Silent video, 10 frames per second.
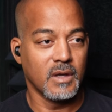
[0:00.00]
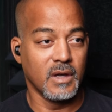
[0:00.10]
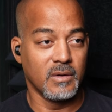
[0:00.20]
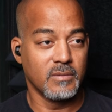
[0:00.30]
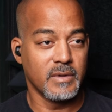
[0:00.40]

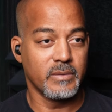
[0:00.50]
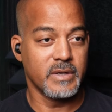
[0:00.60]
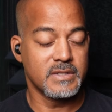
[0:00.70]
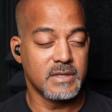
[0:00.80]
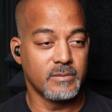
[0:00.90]
Oh, they
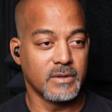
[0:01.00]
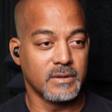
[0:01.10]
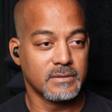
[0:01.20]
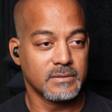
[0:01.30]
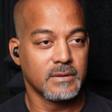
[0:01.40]
reassemble.
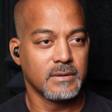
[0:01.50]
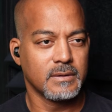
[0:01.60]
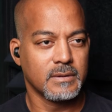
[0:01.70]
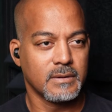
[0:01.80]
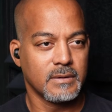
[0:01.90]

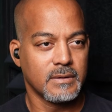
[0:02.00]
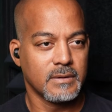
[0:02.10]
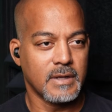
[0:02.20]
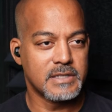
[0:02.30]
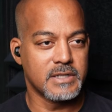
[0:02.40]

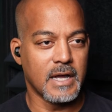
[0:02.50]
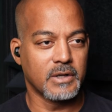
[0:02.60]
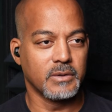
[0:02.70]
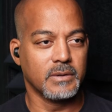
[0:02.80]
That's not